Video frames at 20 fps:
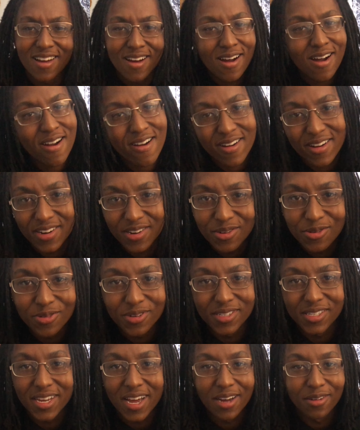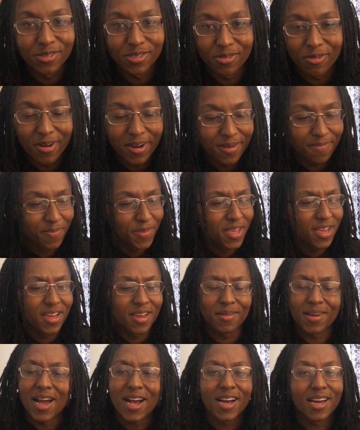I already knew this guy was great.
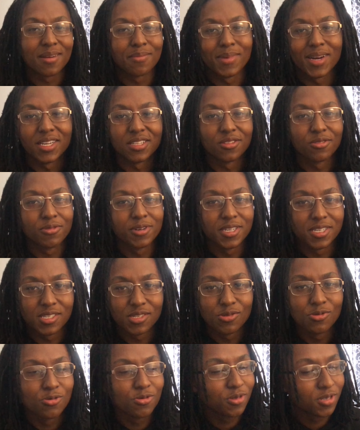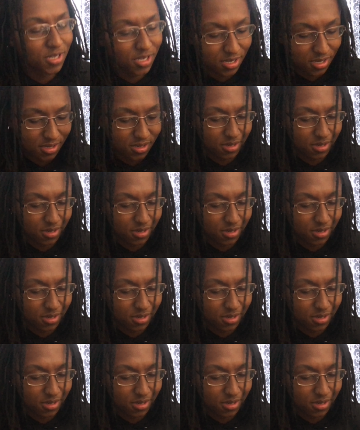I gotta buy three suits.